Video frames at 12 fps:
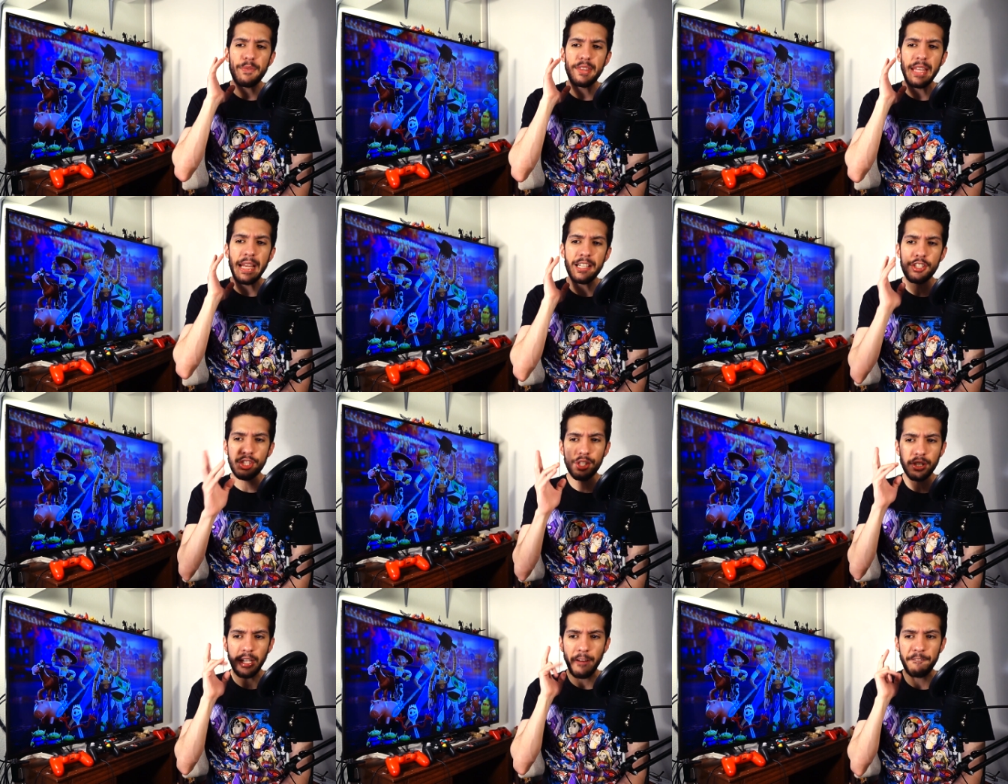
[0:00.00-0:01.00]
they
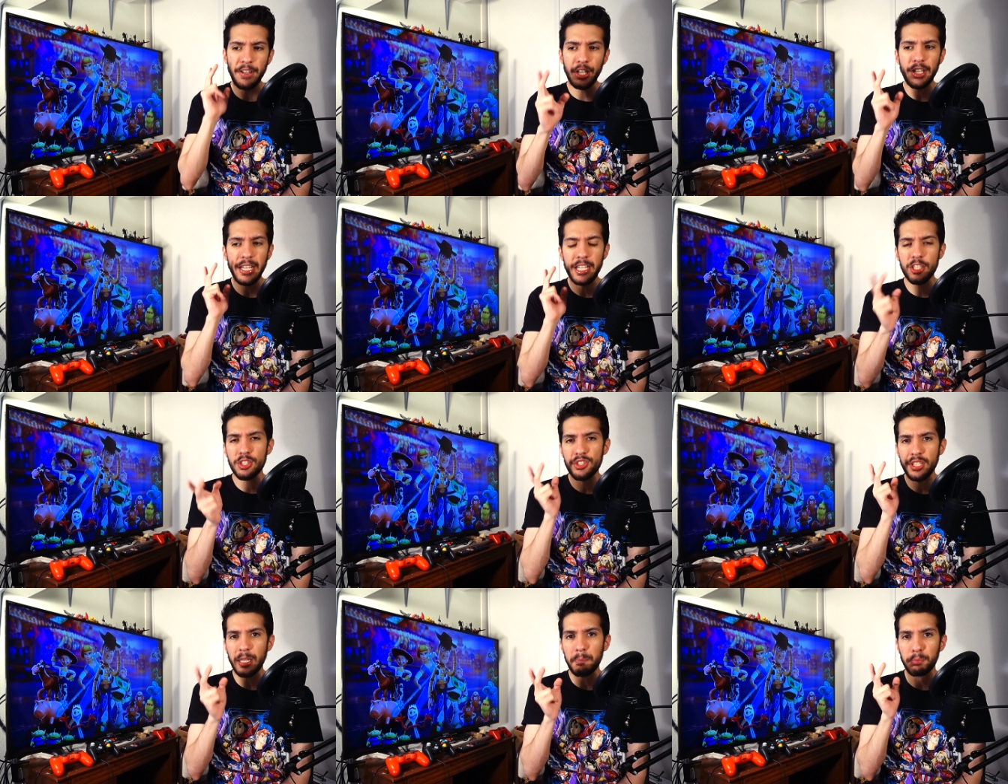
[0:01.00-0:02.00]
took a very
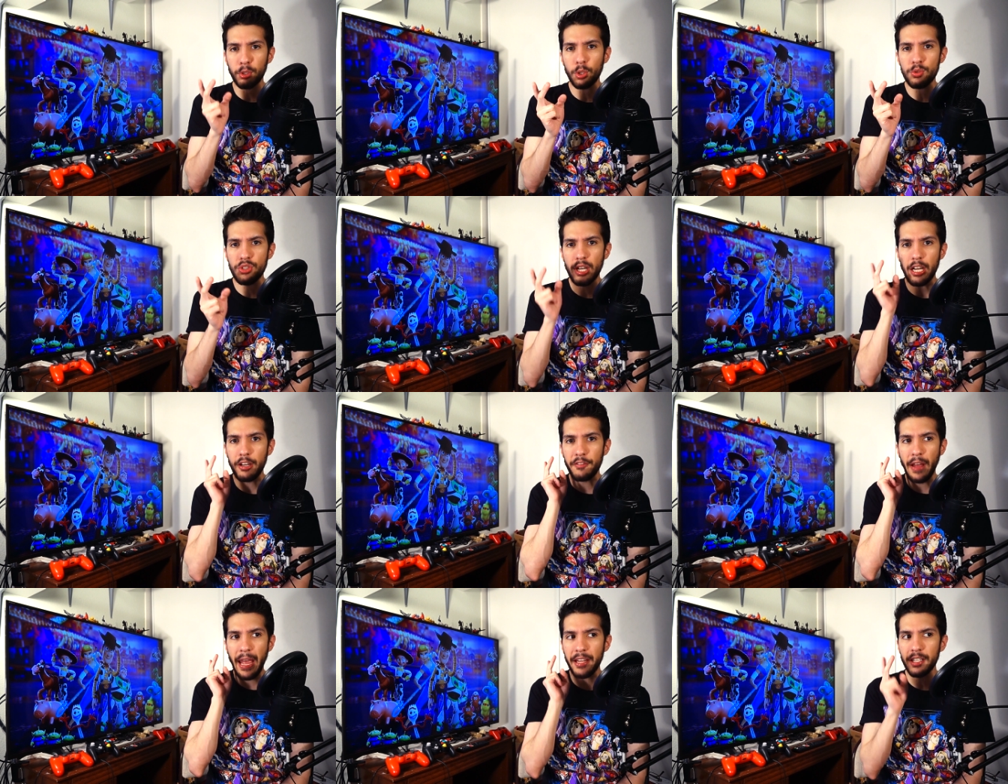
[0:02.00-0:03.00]
interesting approach of
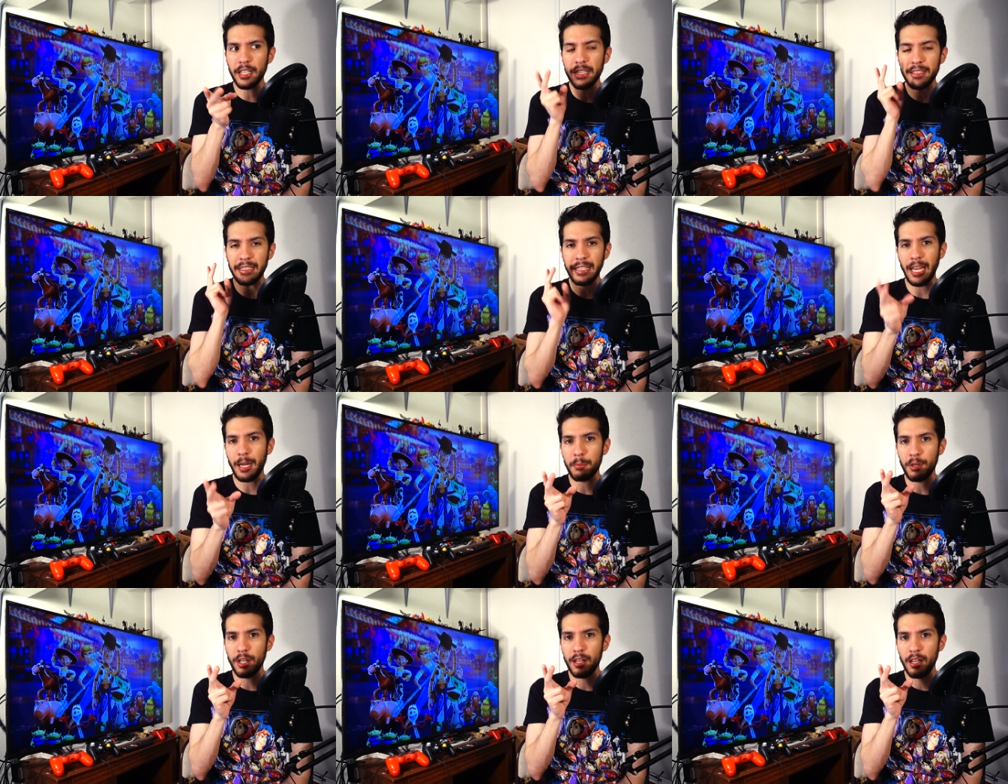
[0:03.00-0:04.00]
handling the
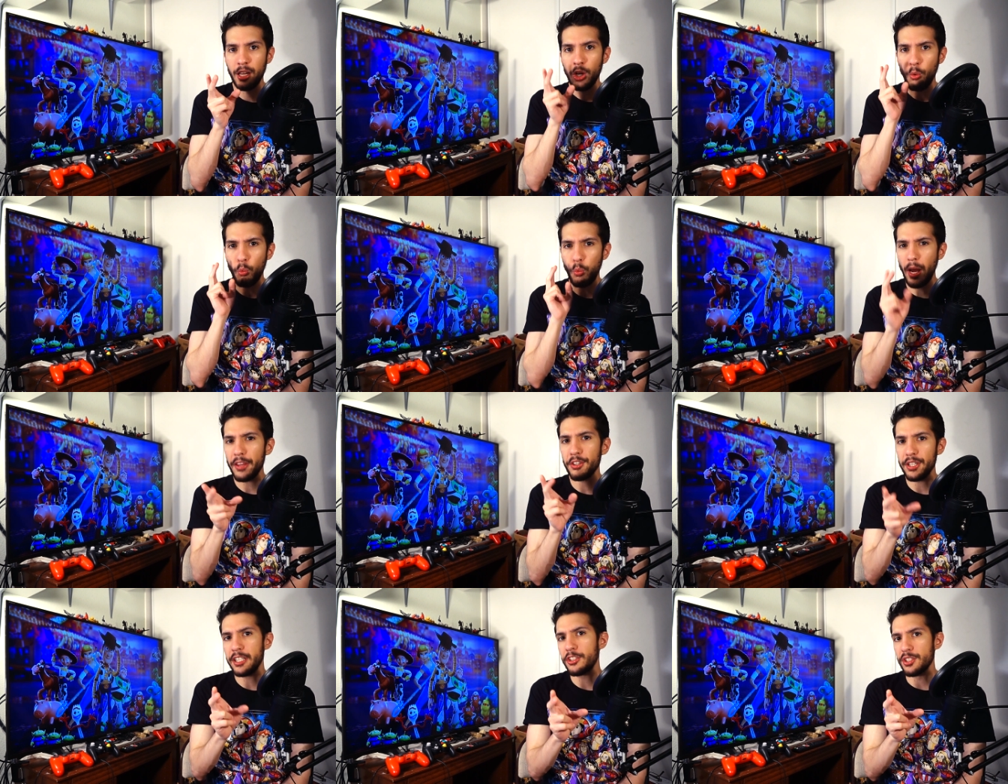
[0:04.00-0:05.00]
camera rather
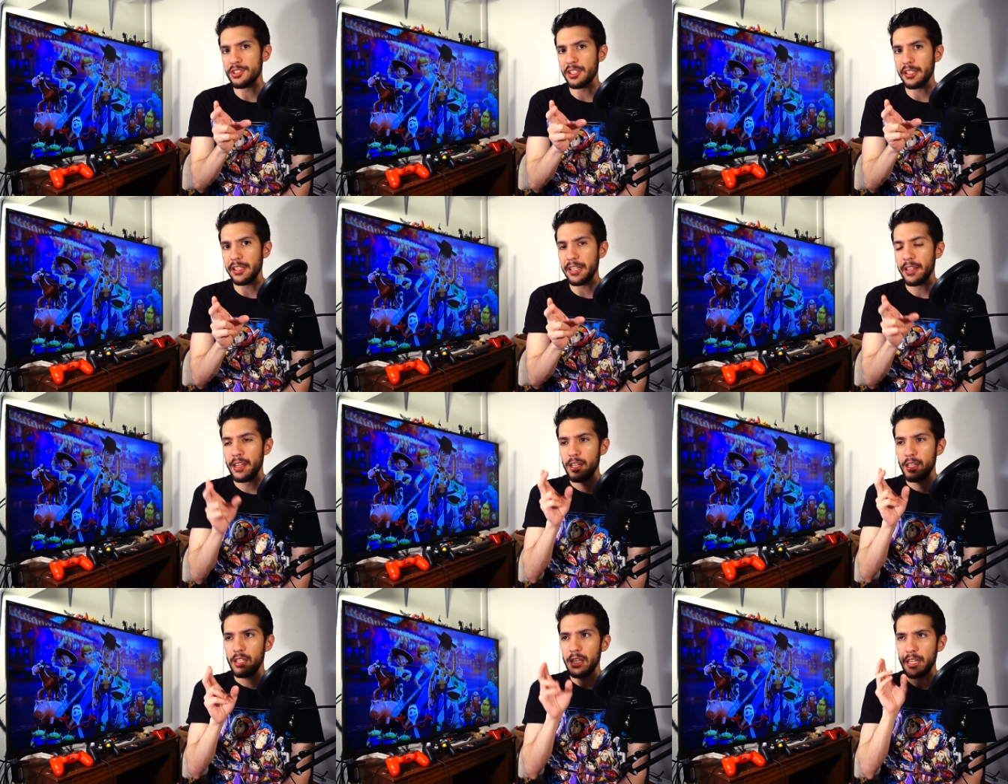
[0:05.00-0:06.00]
interestingly.
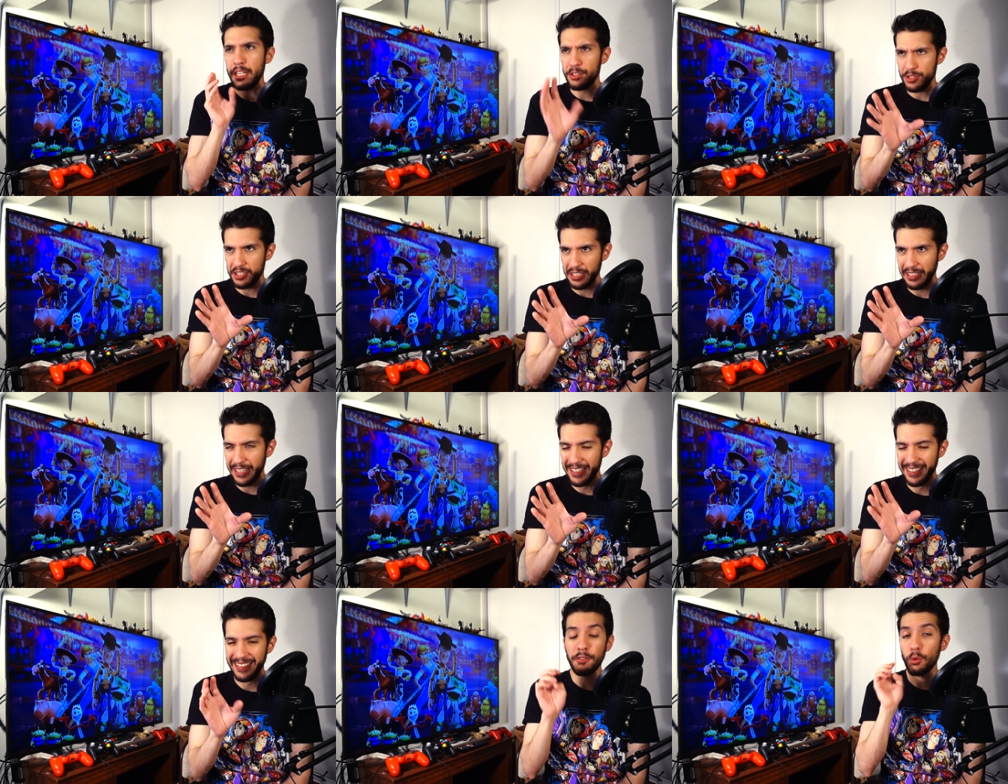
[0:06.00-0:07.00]
Interestingly.
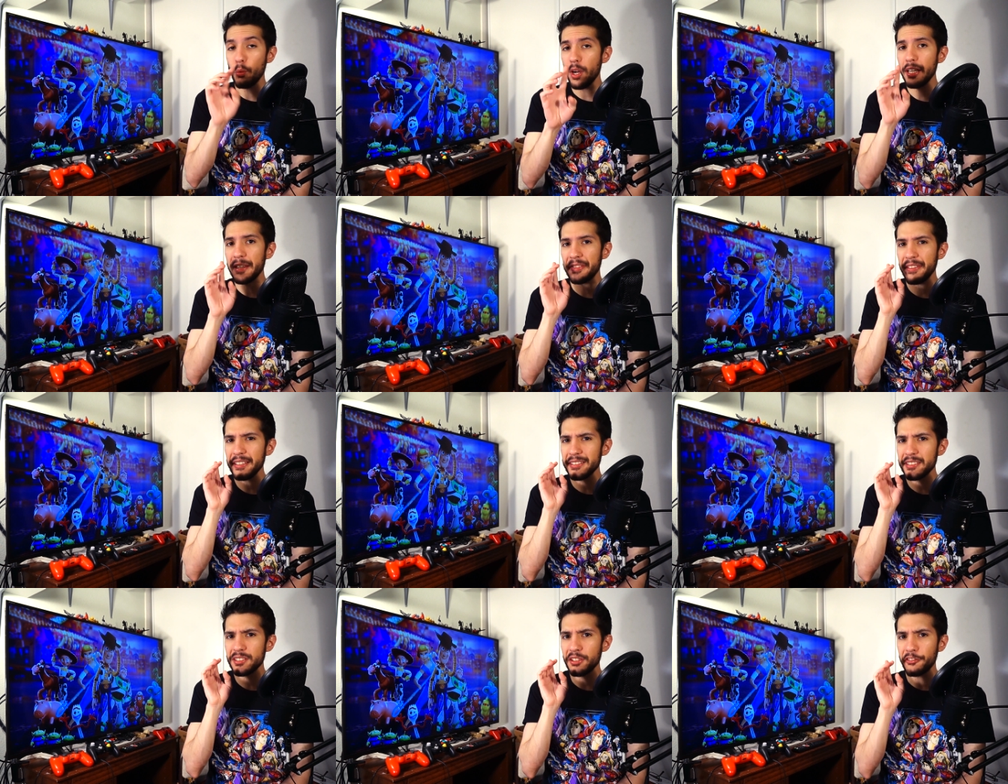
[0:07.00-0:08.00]
For one, I think
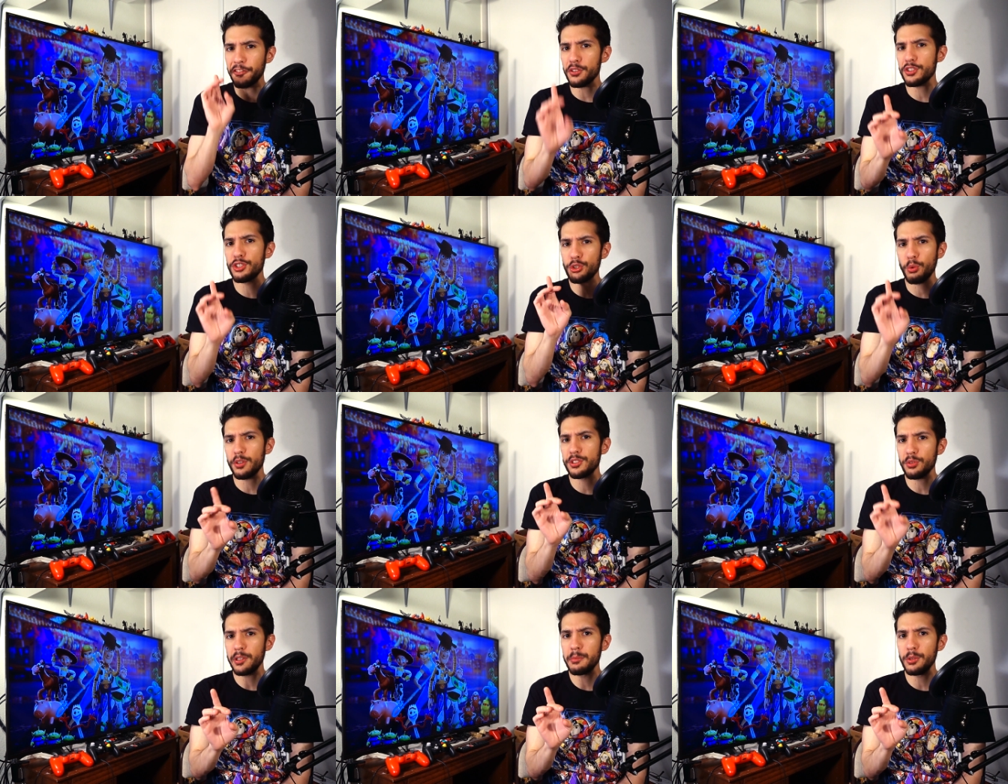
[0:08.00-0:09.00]
this is the first Toy
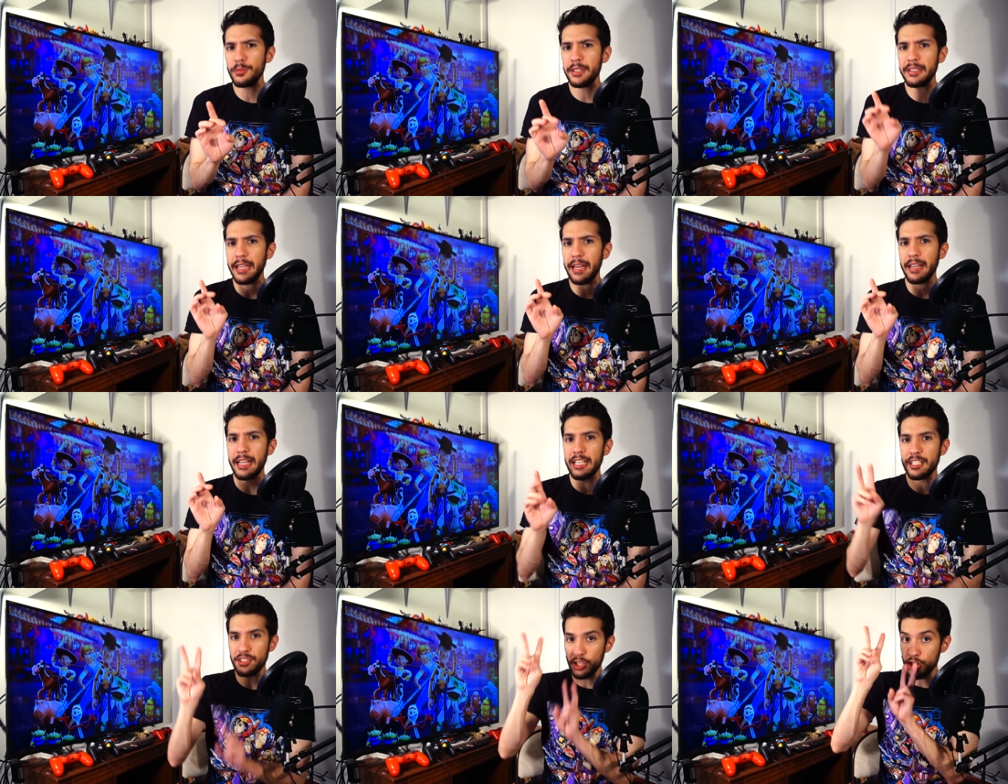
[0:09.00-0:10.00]
Story movie that
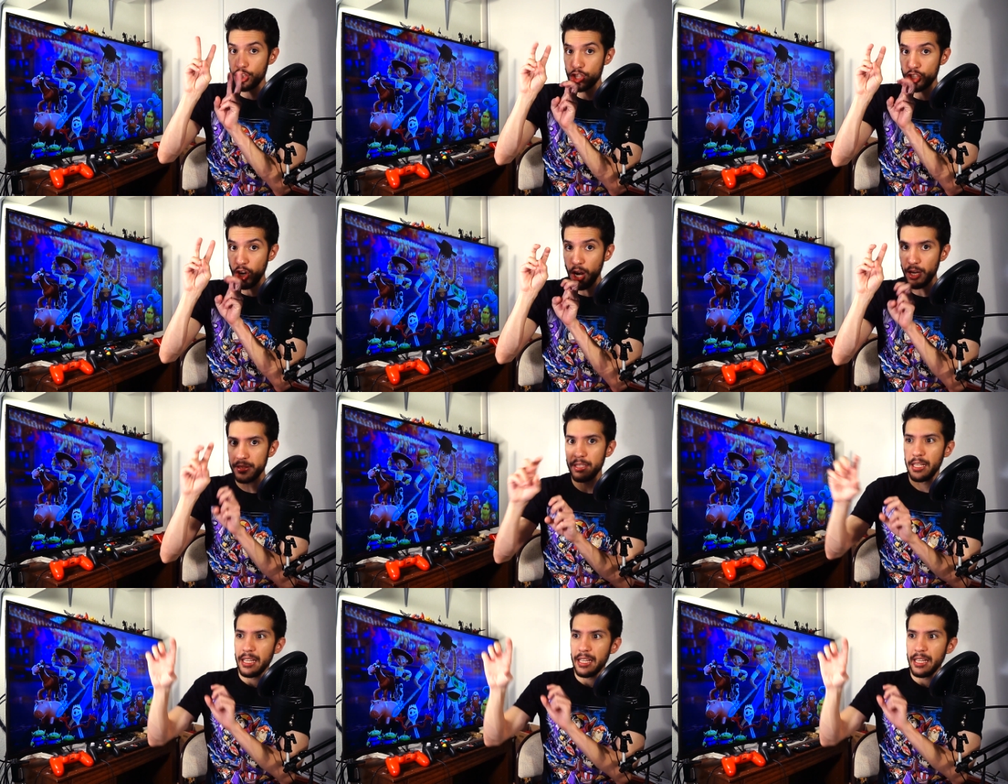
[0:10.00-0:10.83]
is shot